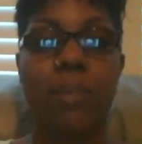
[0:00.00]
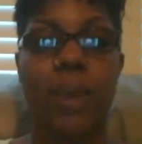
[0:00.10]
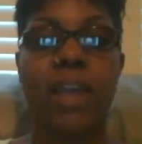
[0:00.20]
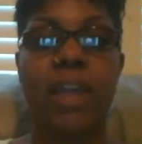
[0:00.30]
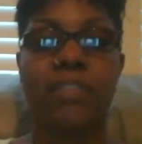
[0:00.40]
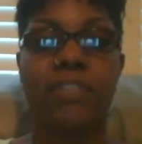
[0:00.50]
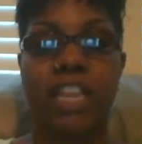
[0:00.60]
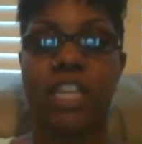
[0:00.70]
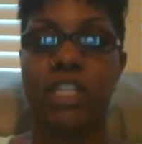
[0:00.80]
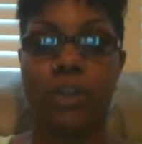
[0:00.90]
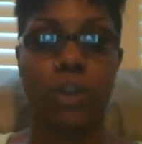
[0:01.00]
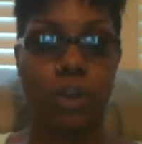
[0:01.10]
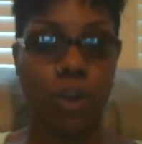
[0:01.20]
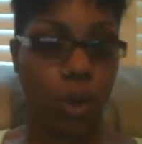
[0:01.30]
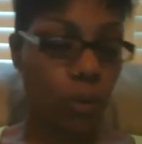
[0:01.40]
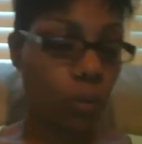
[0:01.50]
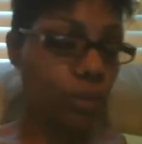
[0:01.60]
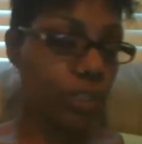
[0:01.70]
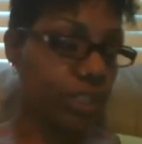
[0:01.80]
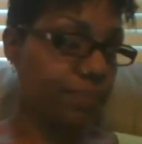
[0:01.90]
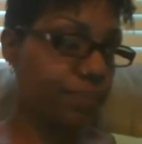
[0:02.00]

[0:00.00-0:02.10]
way of getting to your goals.